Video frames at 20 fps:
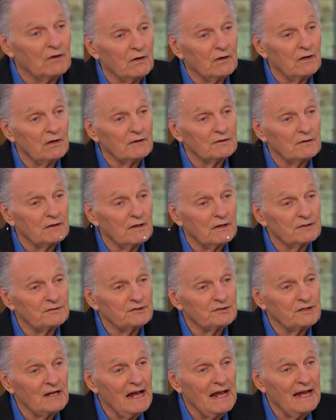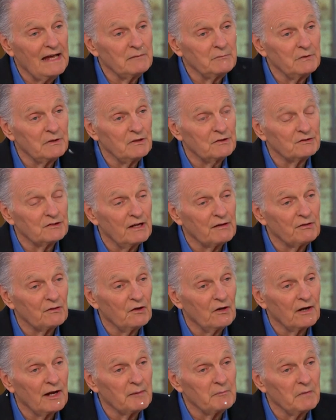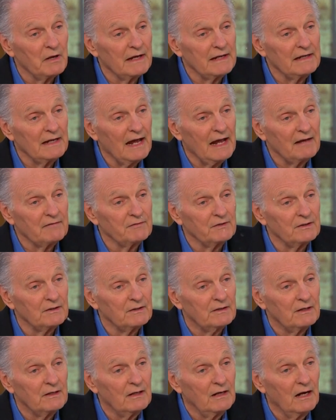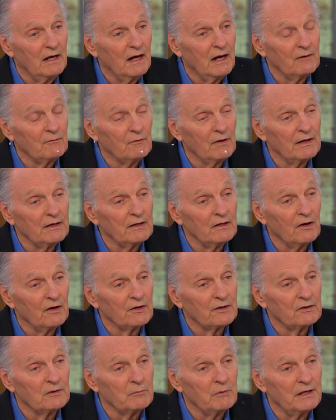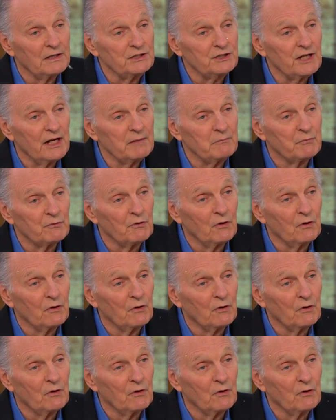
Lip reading: C from 2011 to 2013. Then, at the age of